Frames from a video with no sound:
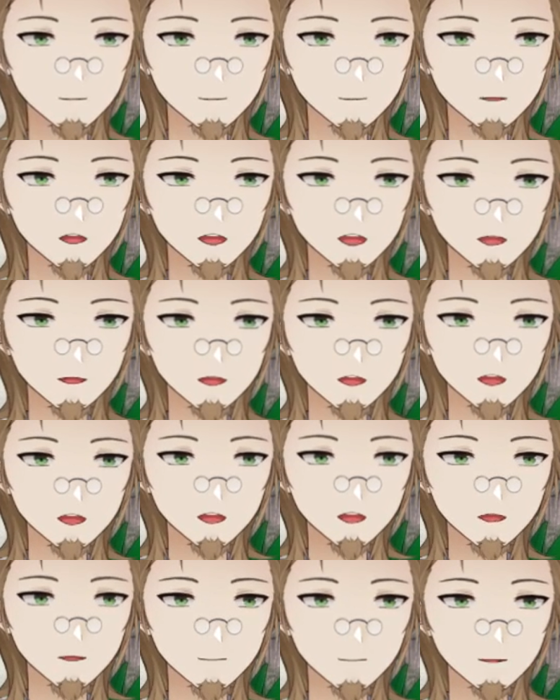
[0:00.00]
and then that
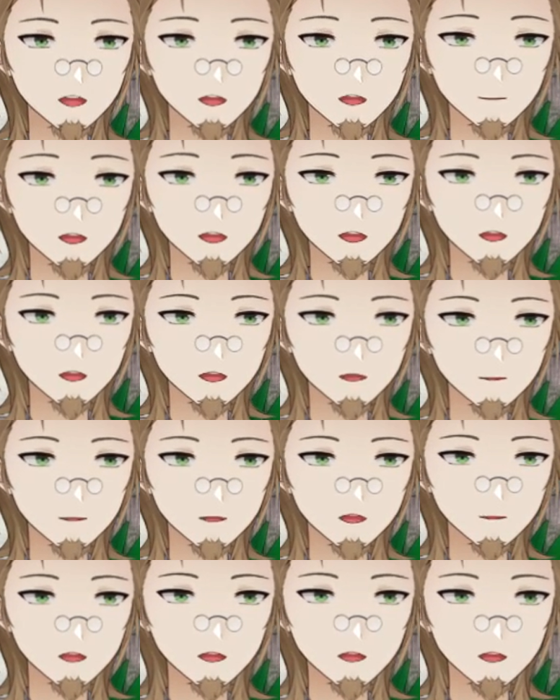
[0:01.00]
is everything so
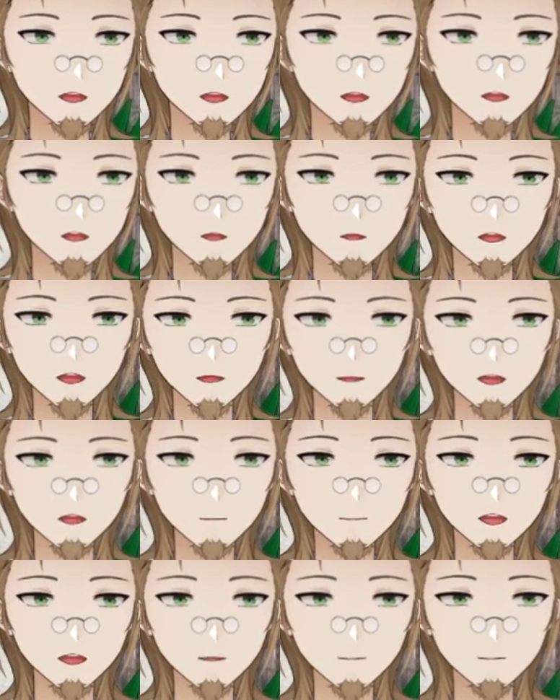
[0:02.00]
yeah i don't know when
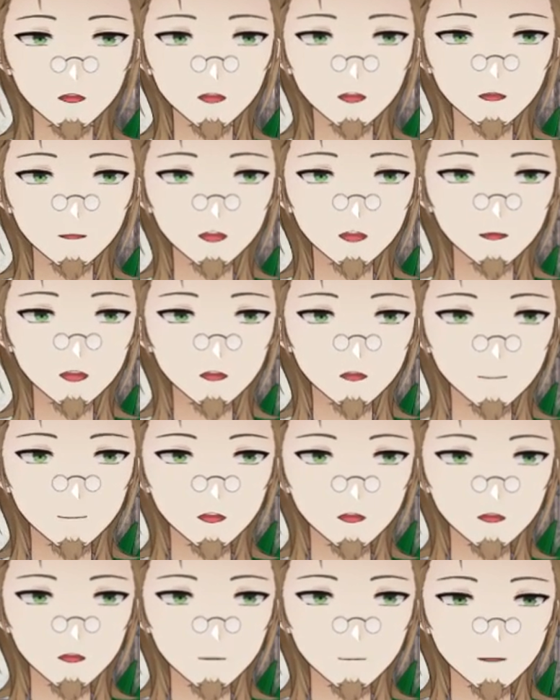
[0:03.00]
summertime rendering's coming
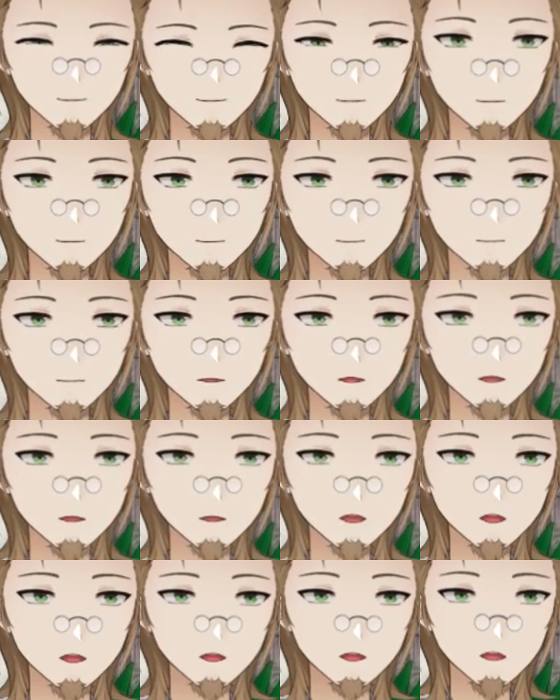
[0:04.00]
out
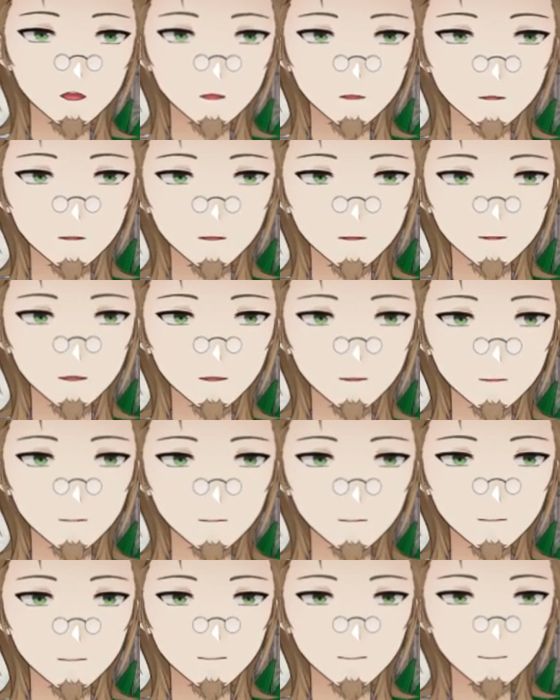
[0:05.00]
uh, or
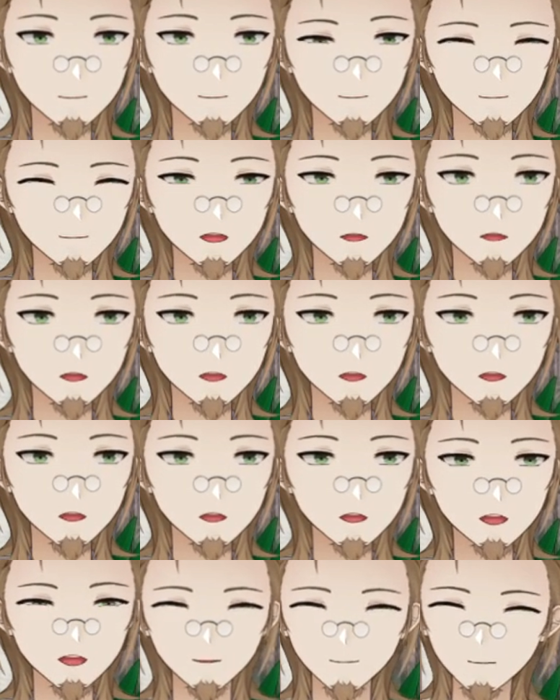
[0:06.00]

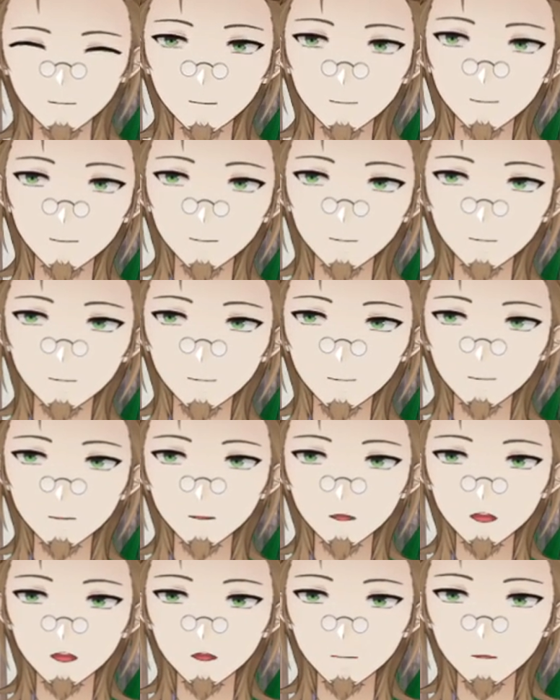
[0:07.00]
uh,
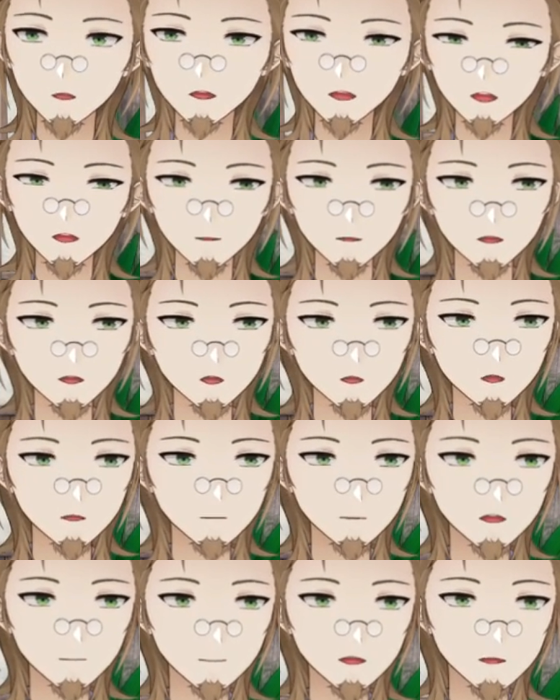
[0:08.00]
Shikimori is not just cute or
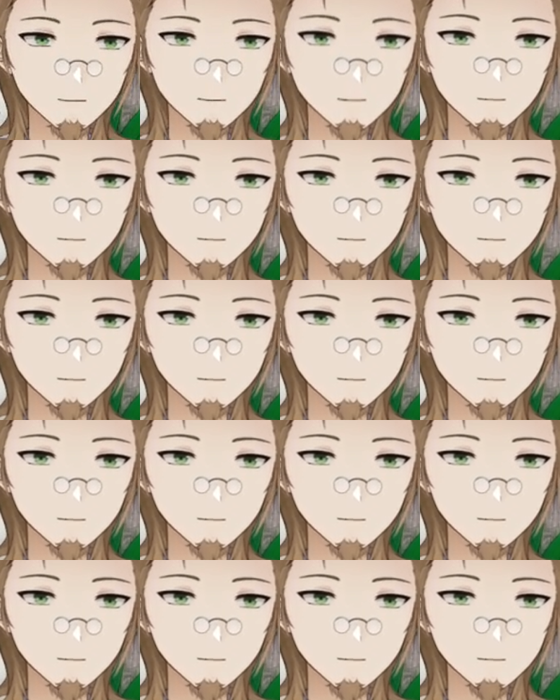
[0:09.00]
whatever.